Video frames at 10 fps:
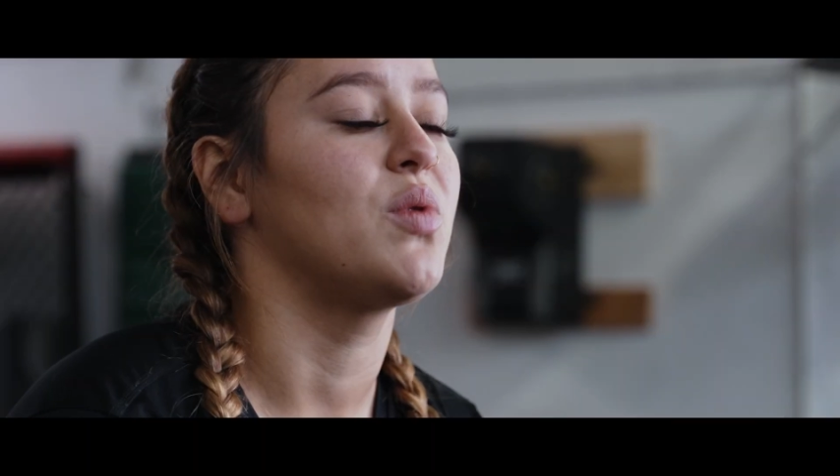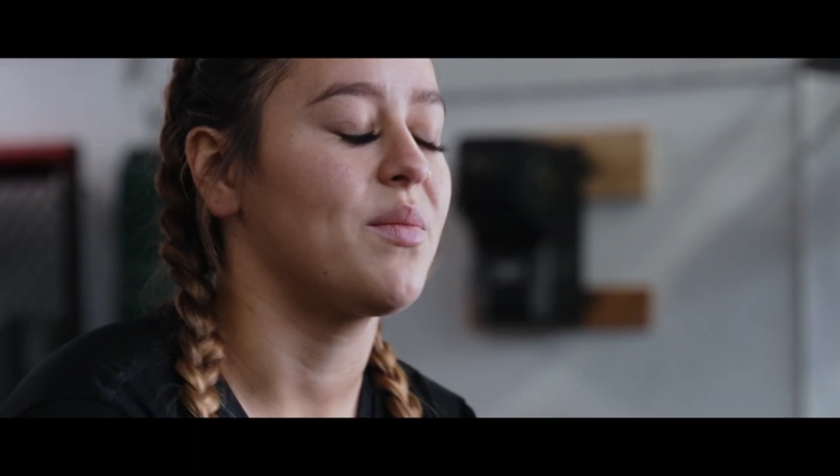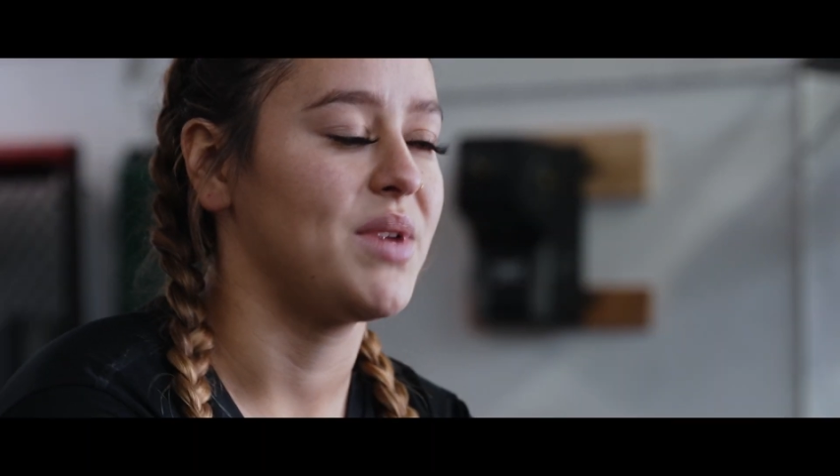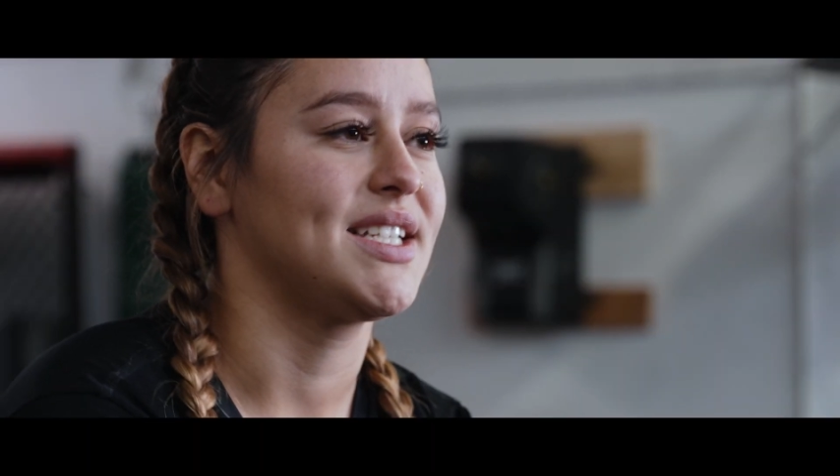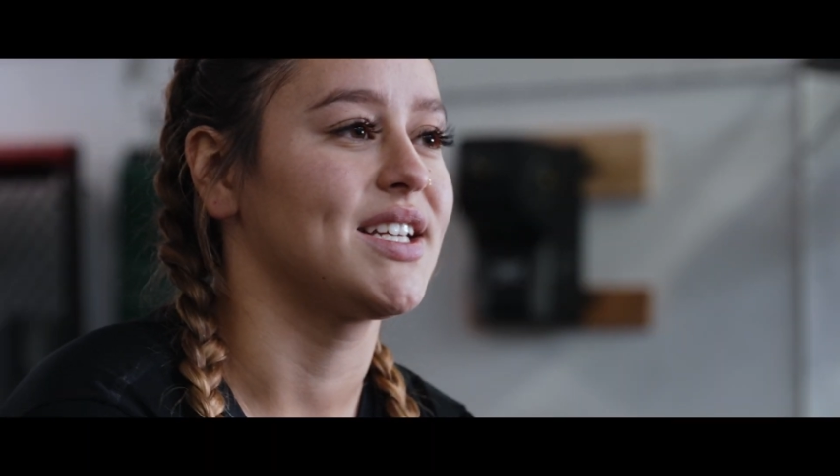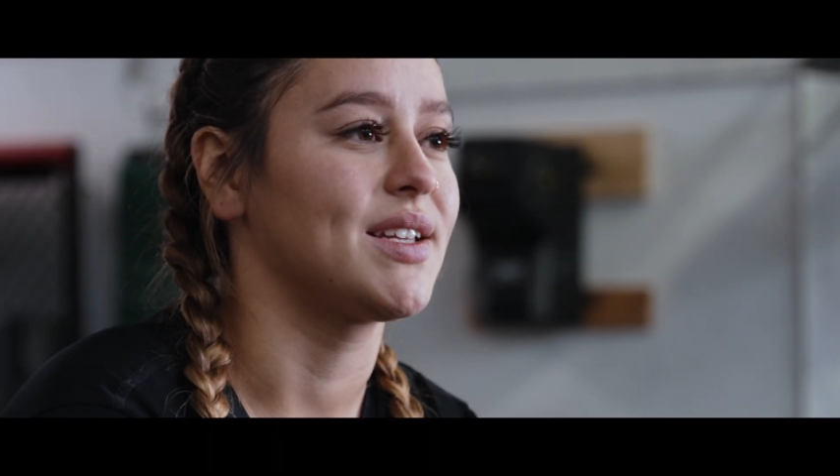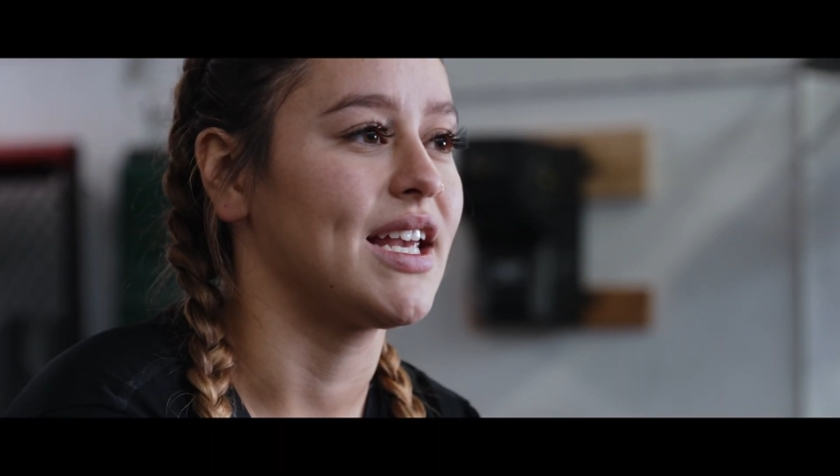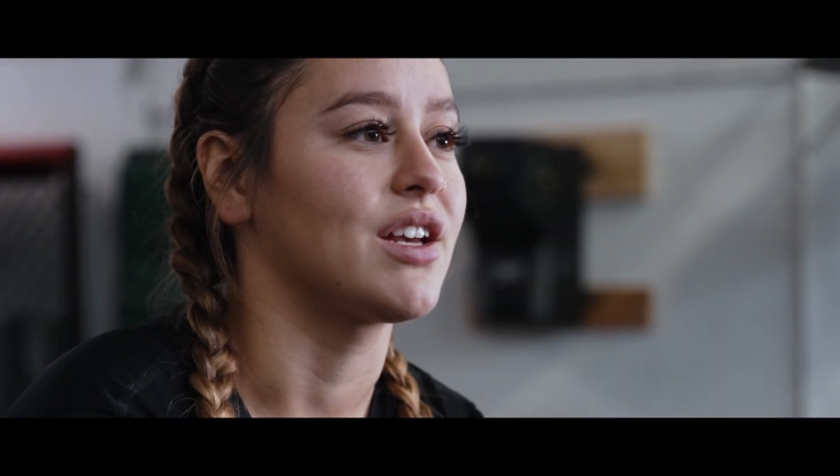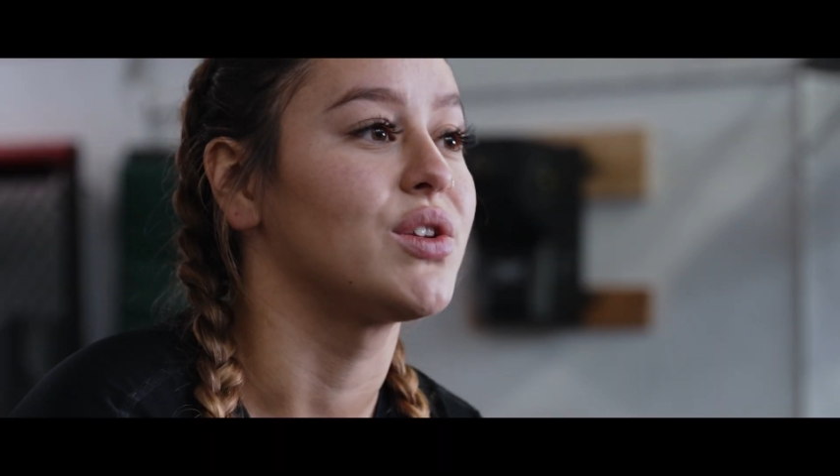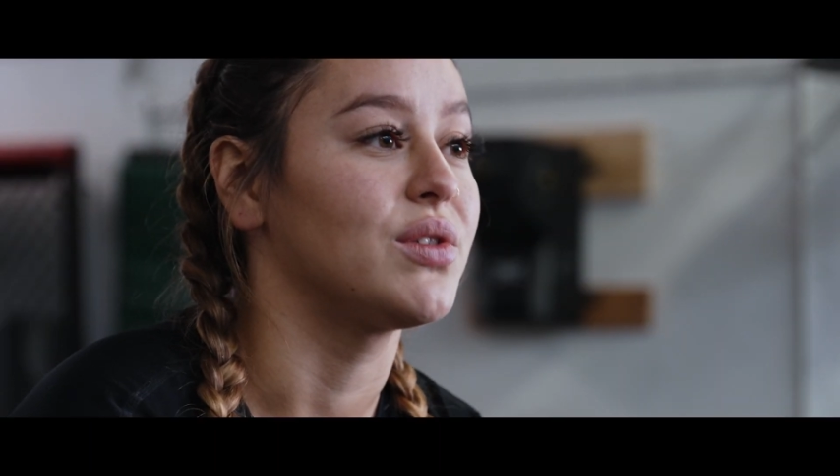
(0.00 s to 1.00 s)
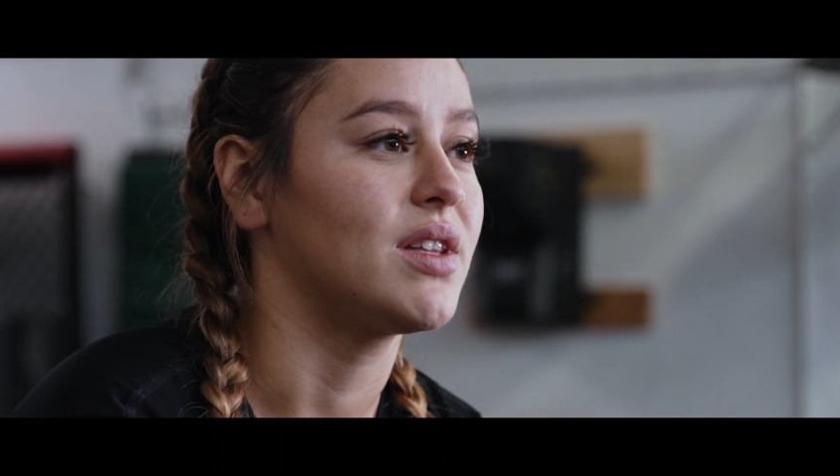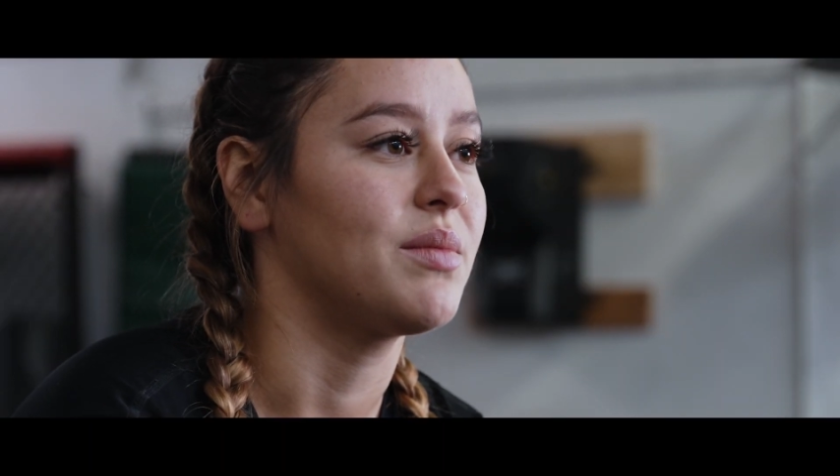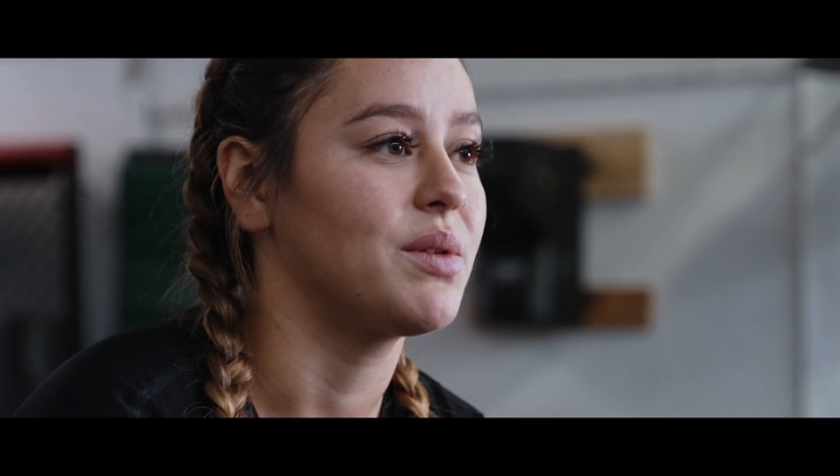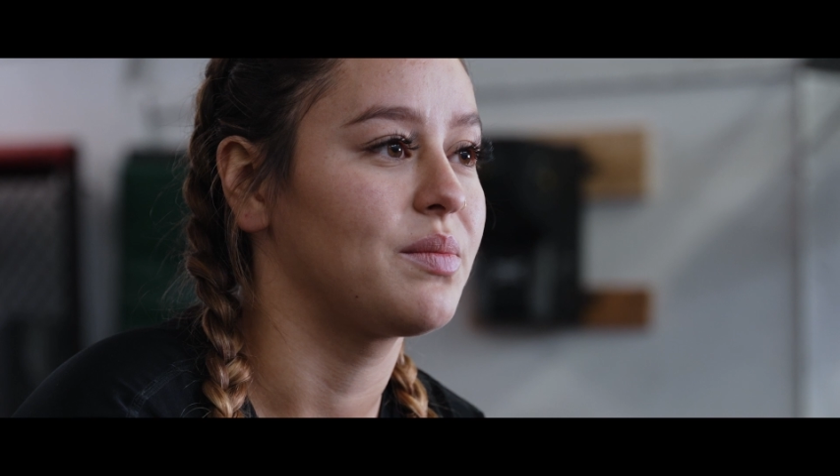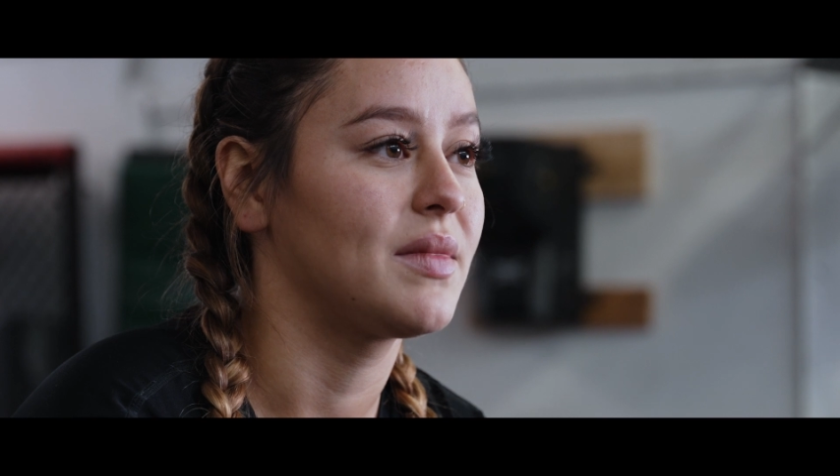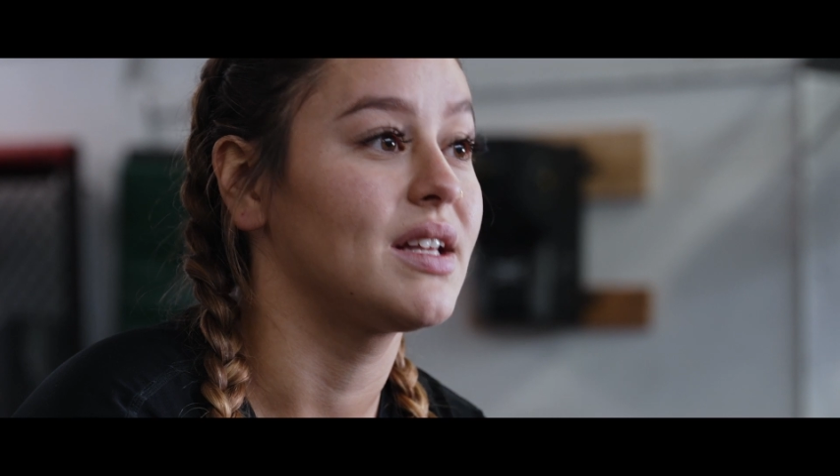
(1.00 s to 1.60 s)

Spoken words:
want me to include them